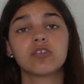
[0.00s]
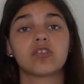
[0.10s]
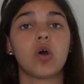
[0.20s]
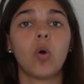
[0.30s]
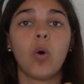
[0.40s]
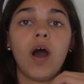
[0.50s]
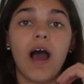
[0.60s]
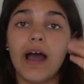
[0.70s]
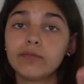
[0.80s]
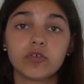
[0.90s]
So
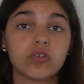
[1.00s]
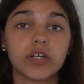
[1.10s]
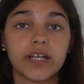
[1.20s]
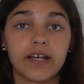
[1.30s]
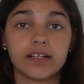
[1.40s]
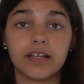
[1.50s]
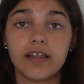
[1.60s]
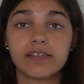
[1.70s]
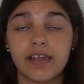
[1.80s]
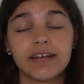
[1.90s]
I'm just looking at a
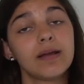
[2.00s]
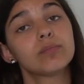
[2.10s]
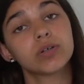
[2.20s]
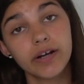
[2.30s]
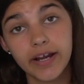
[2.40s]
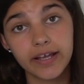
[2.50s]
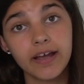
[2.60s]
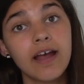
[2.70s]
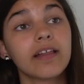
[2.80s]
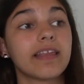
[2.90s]
lens and I'm
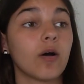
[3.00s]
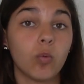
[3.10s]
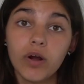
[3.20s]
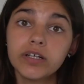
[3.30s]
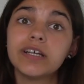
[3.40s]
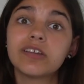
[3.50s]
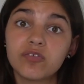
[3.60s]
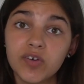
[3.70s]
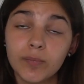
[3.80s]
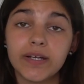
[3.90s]
praying that one,
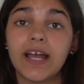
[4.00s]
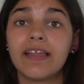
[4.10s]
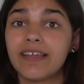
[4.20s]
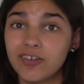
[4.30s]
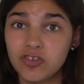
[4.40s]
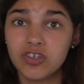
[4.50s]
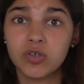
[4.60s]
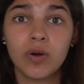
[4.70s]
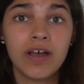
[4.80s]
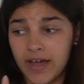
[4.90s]
it's filming, and that
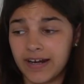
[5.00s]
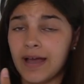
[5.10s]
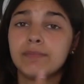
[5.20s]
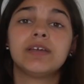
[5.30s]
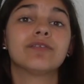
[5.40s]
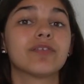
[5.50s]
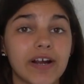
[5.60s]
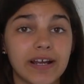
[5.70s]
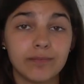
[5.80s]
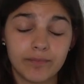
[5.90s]
two, that I'm in
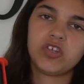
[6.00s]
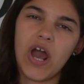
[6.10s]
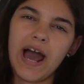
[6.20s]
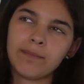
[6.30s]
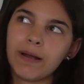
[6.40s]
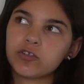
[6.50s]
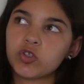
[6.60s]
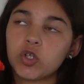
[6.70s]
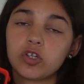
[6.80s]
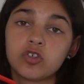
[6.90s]
frame. So yeah, I'm
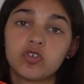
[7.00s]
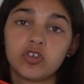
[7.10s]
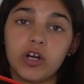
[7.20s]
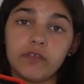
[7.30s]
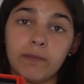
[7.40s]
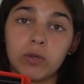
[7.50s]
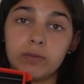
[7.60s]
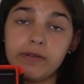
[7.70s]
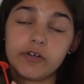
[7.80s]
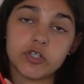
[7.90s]
actually not too sure if I'm
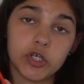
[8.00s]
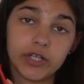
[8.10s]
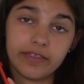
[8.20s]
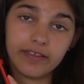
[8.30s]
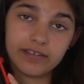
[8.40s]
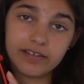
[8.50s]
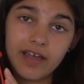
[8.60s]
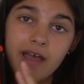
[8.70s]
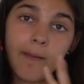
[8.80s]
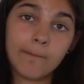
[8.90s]
gonna be returning this,
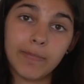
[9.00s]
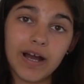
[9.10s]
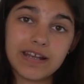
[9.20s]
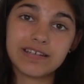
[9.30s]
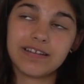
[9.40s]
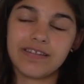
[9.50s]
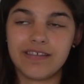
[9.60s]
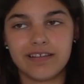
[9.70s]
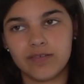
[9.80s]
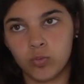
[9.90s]
but
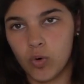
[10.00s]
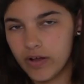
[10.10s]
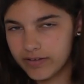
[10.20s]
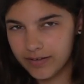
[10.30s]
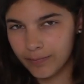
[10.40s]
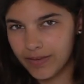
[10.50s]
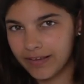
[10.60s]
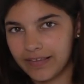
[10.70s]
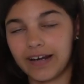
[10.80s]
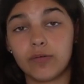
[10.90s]
this was
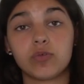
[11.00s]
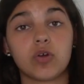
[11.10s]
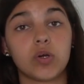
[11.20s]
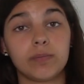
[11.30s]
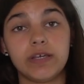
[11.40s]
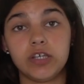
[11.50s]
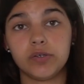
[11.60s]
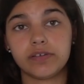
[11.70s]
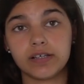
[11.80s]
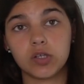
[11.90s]
something that I was gonna be
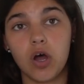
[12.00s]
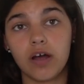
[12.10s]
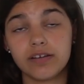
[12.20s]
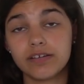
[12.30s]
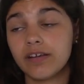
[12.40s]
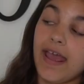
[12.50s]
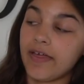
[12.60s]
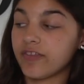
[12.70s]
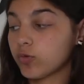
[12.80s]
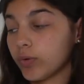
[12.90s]
using a lot.
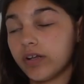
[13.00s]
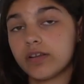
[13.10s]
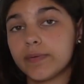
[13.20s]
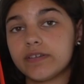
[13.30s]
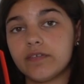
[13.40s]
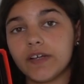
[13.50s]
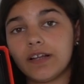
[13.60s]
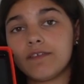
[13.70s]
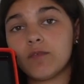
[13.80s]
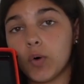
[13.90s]
And this one is
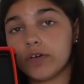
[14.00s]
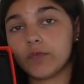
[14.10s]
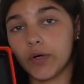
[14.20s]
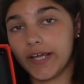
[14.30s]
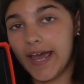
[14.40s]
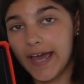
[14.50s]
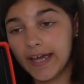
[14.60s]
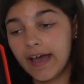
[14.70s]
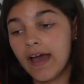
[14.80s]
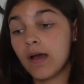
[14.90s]
specifically for
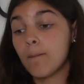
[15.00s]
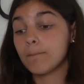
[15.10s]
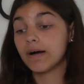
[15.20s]
4K.